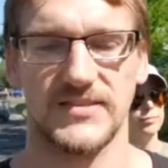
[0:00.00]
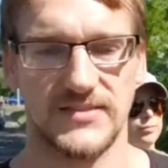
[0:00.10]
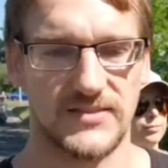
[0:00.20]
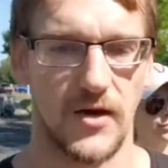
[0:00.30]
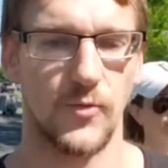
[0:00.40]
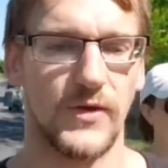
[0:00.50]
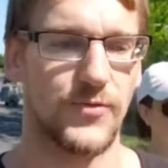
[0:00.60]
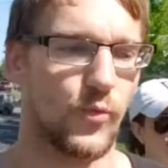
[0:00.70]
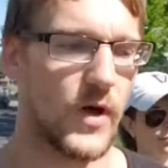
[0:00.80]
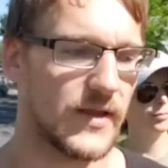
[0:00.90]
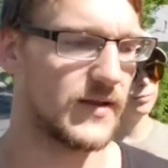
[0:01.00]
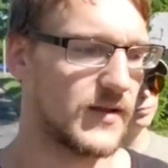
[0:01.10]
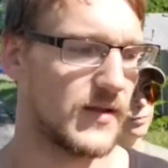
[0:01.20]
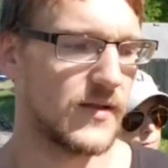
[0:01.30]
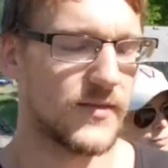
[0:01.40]
to start with what
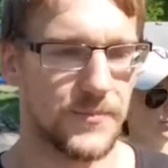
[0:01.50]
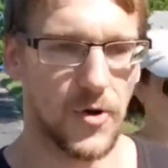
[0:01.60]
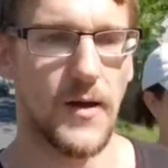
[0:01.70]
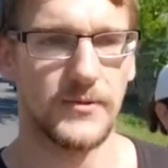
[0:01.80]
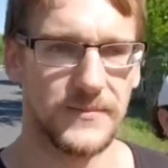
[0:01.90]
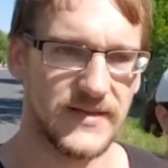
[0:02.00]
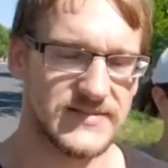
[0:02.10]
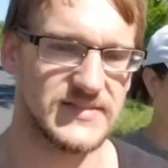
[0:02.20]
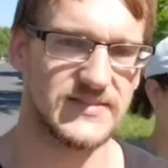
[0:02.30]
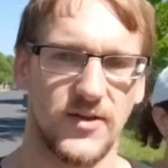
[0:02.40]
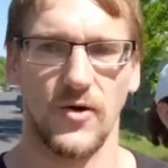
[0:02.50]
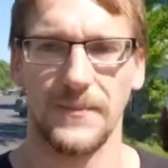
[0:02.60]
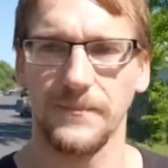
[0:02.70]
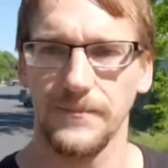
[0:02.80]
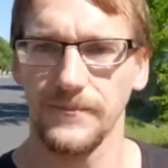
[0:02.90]
the problem is. And so
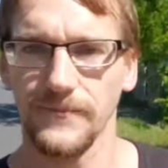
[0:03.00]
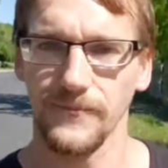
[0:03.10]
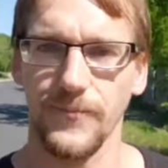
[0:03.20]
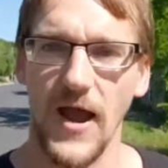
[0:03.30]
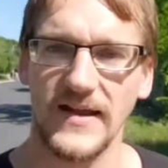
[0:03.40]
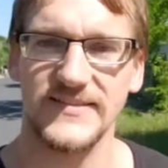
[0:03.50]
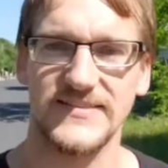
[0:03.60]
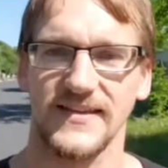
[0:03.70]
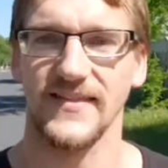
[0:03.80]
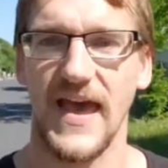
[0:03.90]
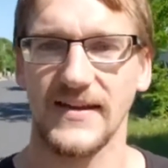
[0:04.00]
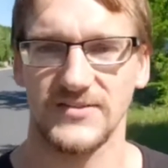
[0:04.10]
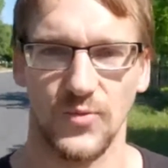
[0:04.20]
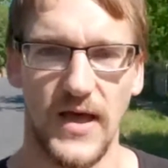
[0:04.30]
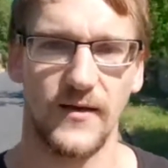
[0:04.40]
I'm practicing that
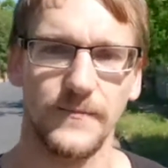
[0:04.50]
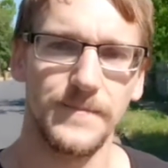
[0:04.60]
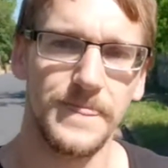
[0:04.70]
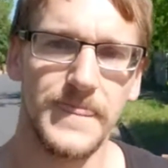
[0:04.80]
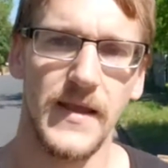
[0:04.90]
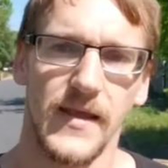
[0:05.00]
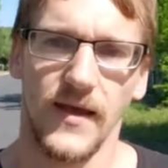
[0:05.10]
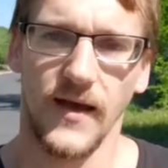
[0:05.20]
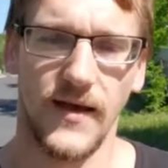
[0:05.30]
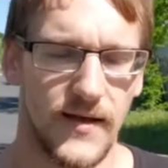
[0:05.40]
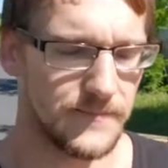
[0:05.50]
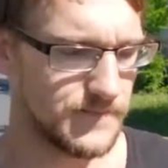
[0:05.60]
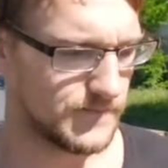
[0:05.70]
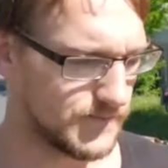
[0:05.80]
as well. Let's